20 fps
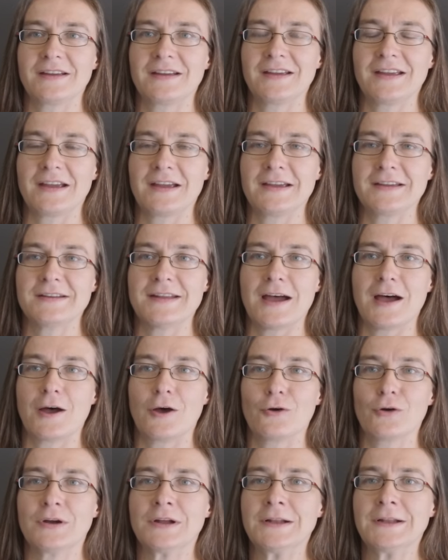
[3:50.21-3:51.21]
I
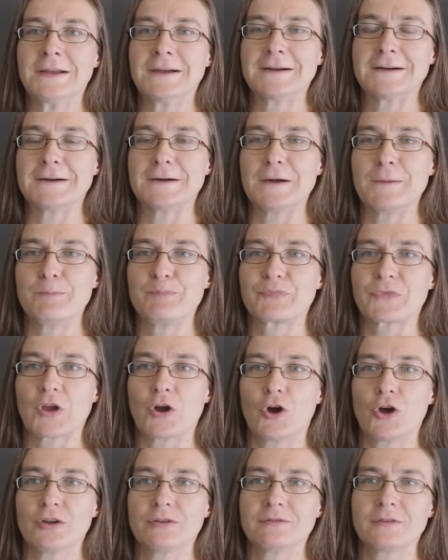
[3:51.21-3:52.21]
Now um,
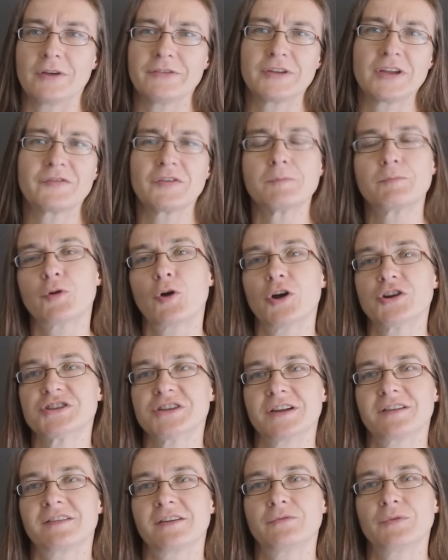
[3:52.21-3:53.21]
on, on different
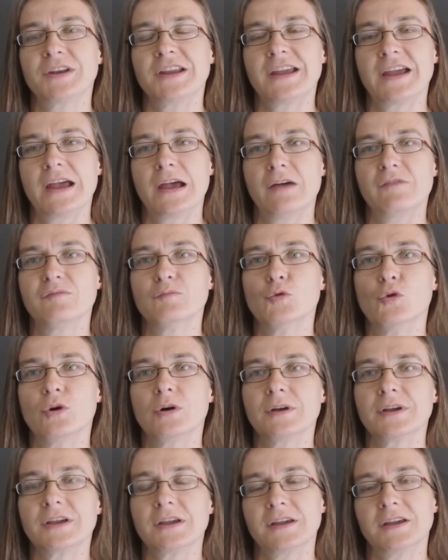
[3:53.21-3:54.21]
projects that really have
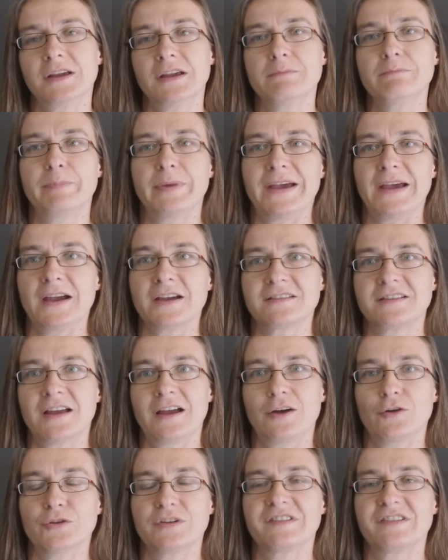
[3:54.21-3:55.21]
more impact
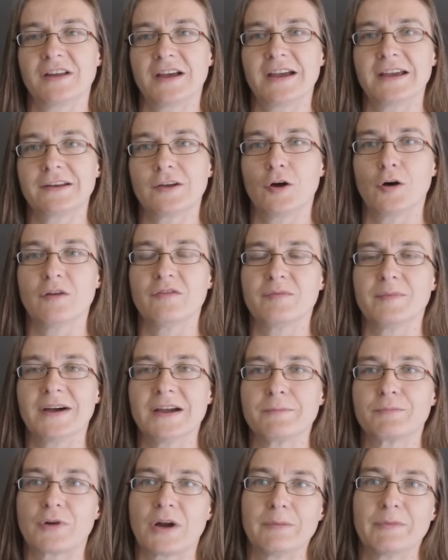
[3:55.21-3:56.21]
outside of
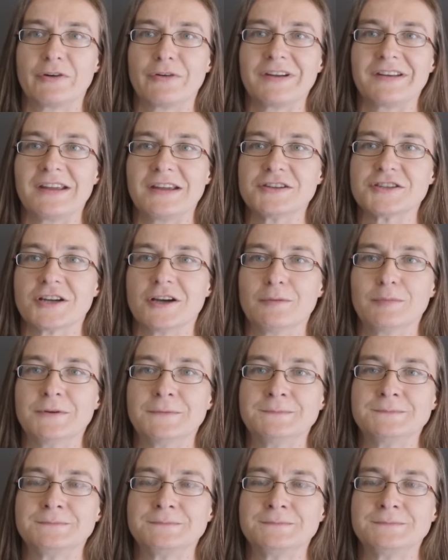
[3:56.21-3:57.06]
my primary day job.